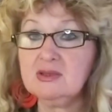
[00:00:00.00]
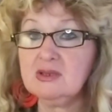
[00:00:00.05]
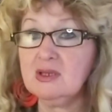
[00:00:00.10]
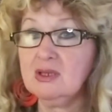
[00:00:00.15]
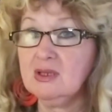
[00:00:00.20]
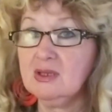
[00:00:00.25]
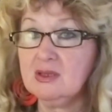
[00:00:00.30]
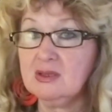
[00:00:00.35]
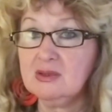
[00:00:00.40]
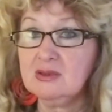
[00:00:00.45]

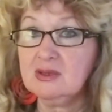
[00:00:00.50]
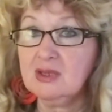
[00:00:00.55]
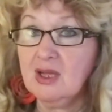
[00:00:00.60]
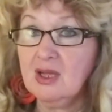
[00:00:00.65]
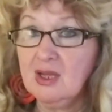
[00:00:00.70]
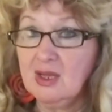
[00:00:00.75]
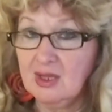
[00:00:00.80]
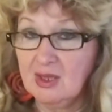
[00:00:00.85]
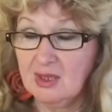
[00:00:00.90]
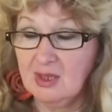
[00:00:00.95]
and
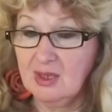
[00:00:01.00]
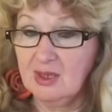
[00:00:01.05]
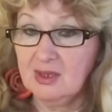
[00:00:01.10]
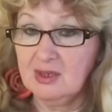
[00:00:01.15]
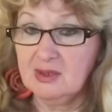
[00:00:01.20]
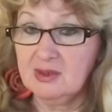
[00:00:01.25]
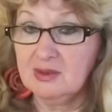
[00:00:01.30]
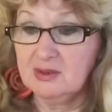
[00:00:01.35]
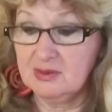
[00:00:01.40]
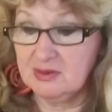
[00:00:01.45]

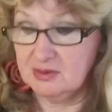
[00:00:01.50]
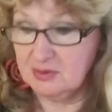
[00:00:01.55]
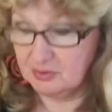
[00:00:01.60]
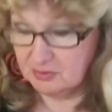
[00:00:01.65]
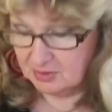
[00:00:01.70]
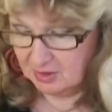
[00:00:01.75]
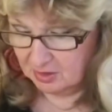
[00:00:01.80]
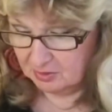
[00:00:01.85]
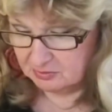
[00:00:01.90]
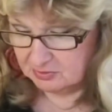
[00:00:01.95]
so
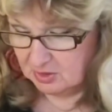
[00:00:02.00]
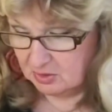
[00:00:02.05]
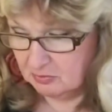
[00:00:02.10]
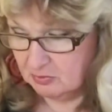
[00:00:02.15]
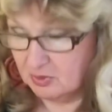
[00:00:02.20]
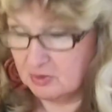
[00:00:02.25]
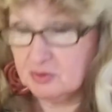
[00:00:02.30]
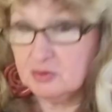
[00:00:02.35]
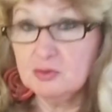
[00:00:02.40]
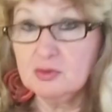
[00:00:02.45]
now they
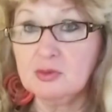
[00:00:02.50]
want